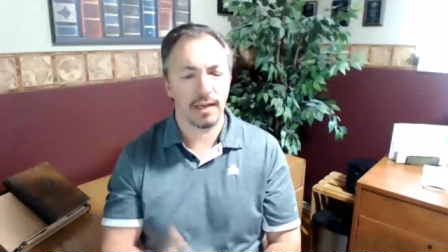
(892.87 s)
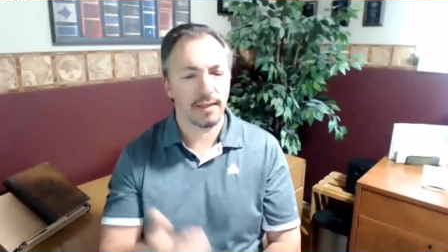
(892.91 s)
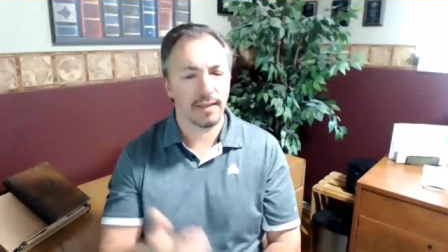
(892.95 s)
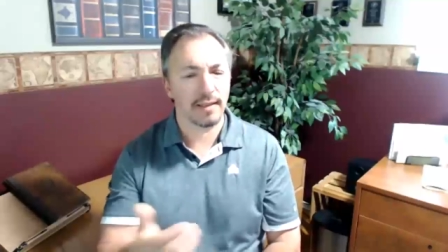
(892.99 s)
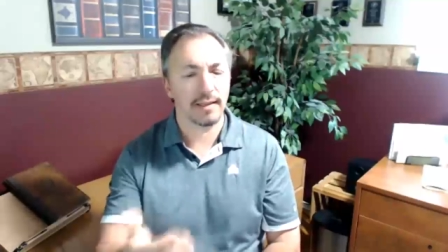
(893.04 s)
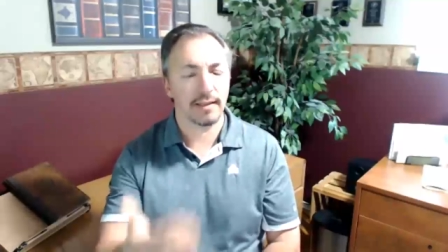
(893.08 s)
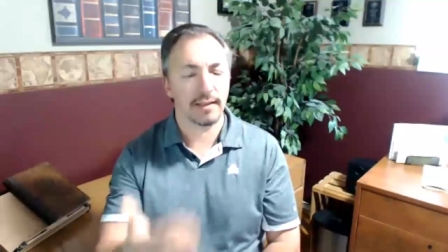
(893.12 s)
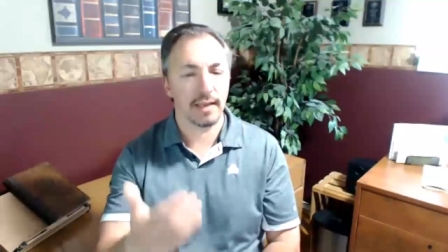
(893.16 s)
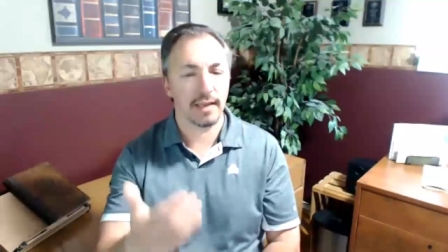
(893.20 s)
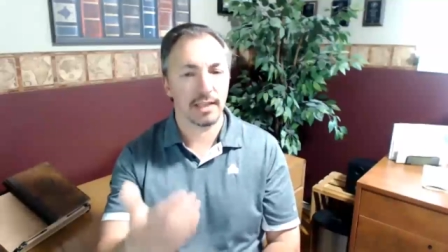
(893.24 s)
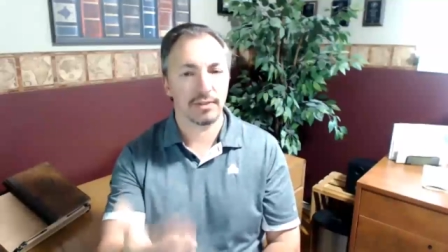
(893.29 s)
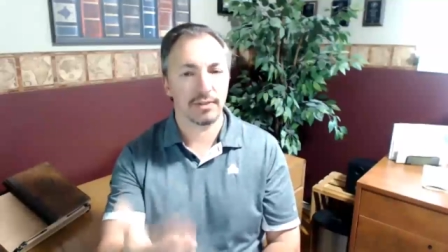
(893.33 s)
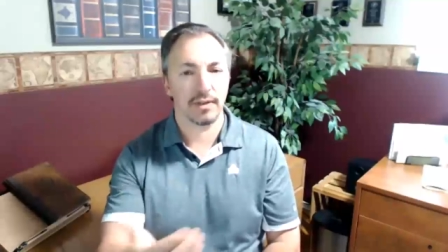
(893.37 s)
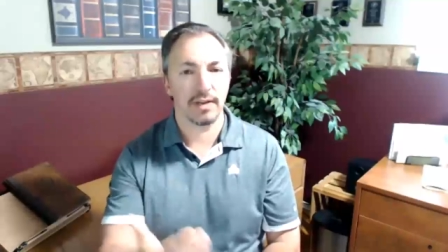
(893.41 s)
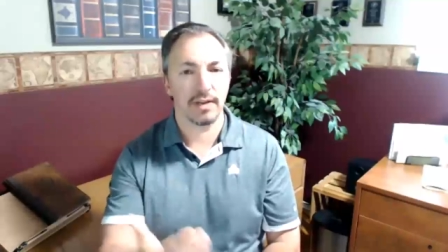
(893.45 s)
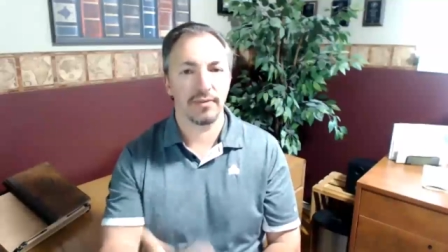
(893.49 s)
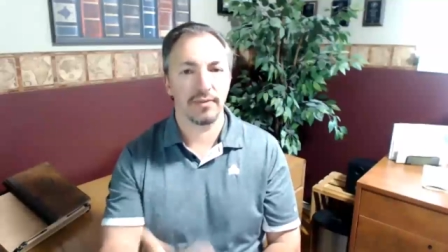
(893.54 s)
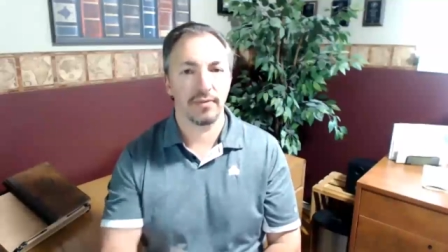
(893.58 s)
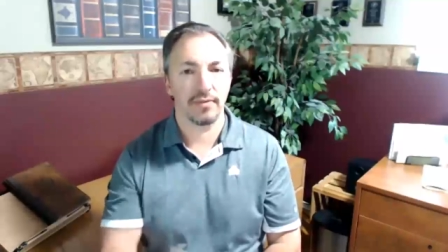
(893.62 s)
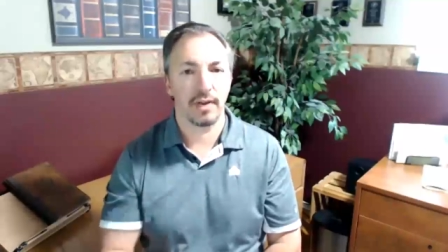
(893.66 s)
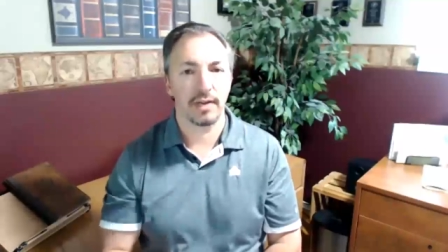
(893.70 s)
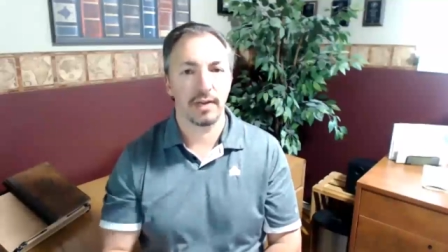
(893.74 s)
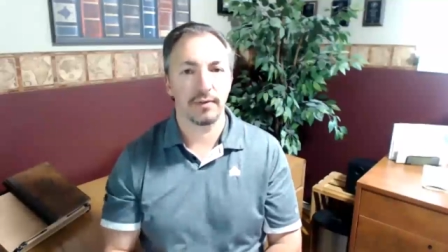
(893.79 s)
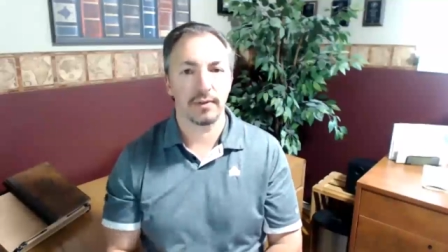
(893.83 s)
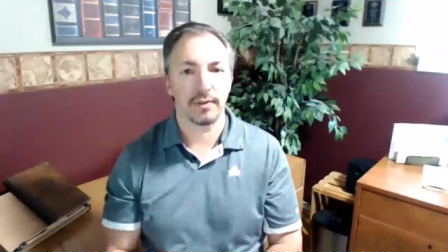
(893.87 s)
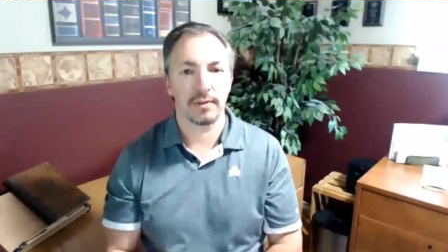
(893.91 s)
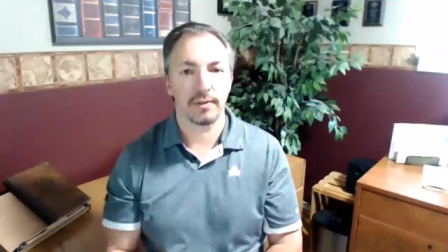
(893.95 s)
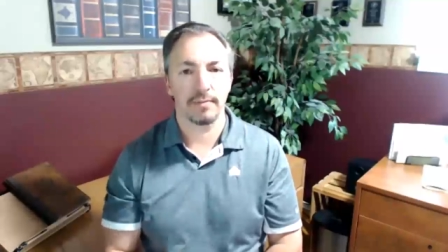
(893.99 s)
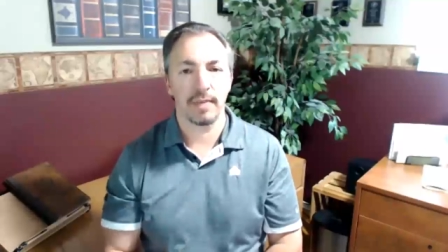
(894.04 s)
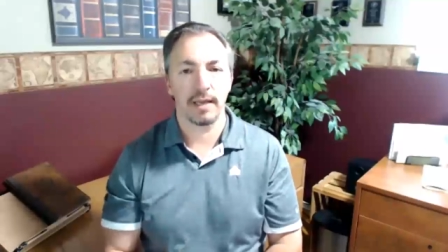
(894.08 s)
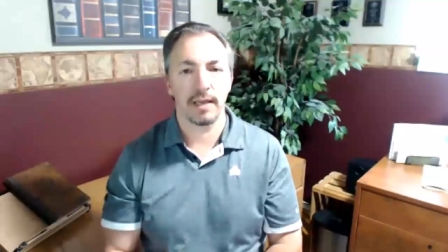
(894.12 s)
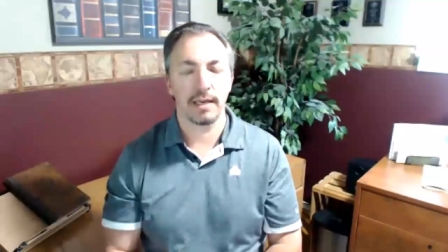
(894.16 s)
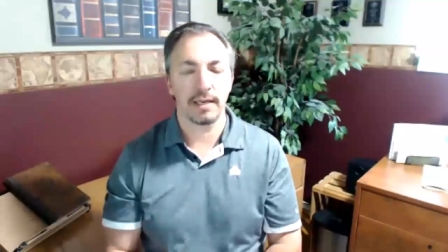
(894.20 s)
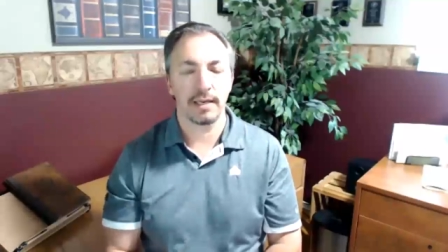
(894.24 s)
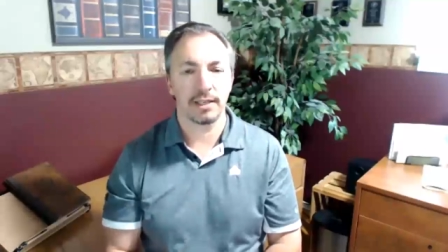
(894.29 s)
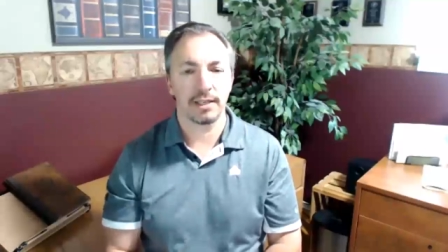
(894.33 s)
I think that's what I find with
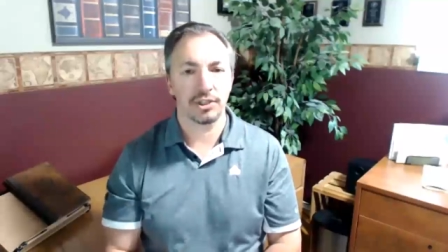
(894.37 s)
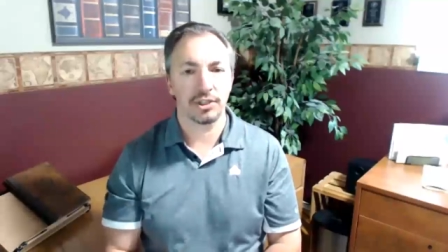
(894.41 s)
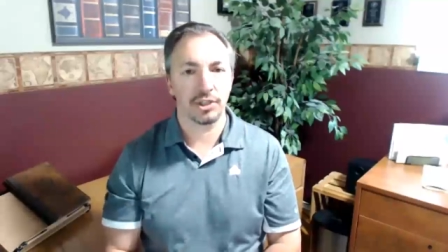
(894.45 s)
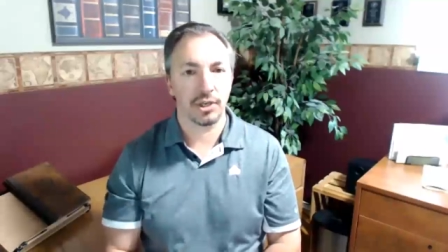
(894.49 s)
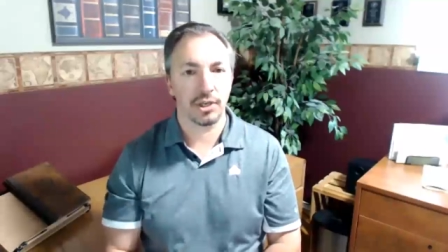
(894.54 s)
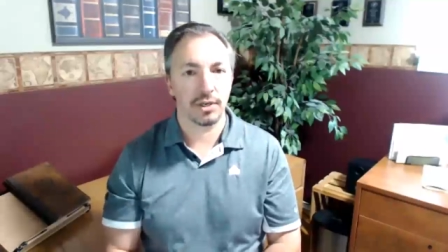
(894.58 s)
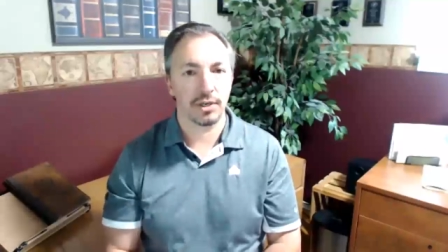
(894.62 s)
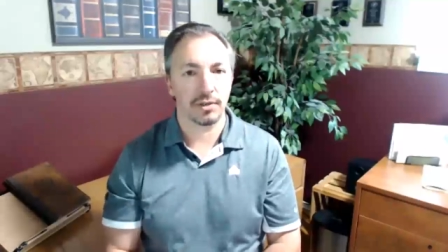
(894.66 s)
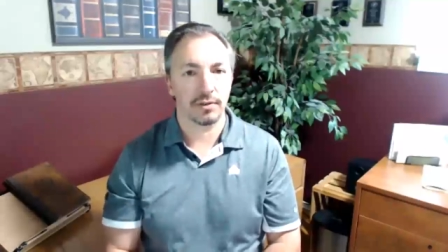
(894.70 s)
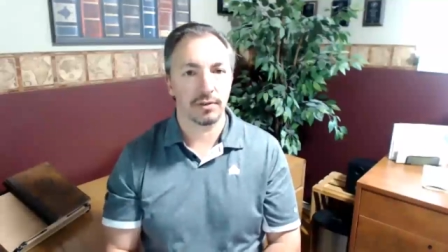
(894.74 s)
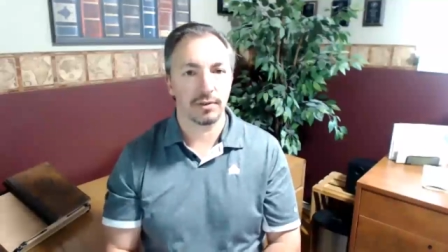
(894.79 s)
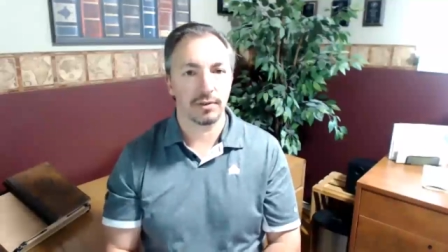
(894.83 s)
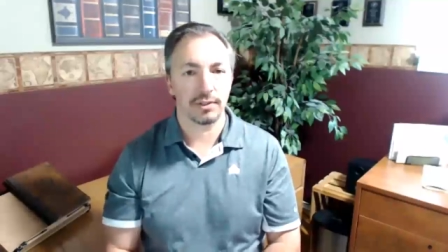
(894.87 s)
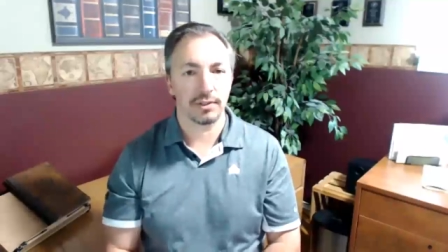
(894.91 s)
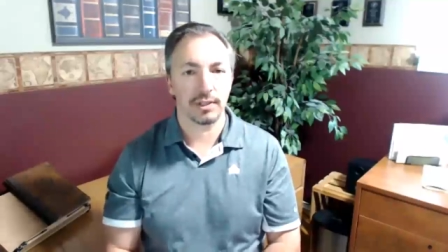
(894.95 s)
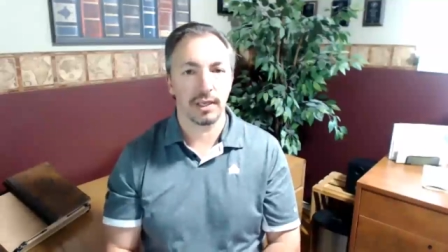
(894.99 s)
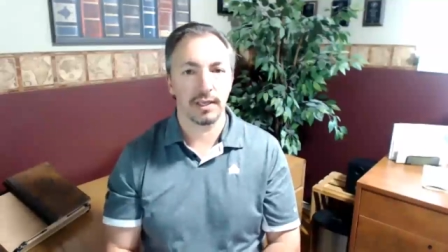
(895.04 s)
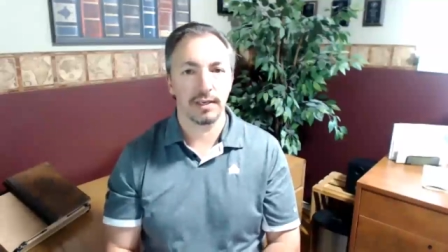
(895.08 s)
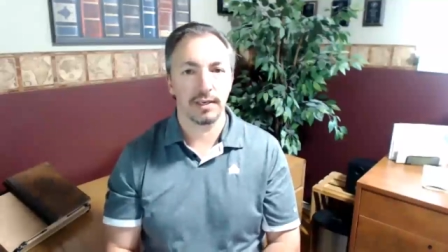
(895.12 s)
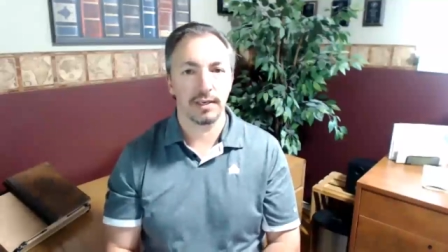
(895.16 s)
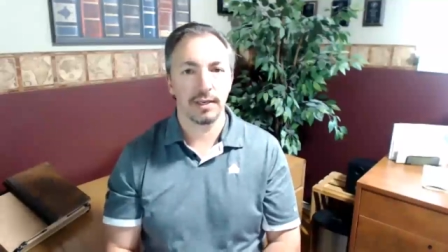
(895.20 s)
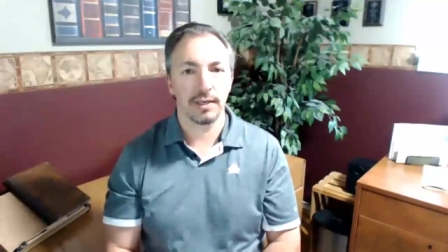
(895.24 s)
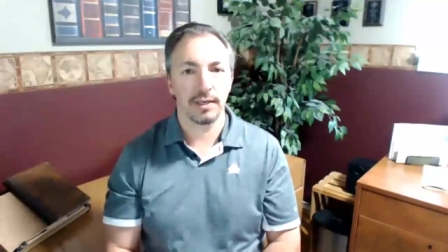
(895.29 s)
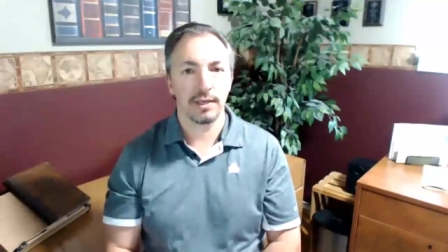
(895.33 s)
men in general, is that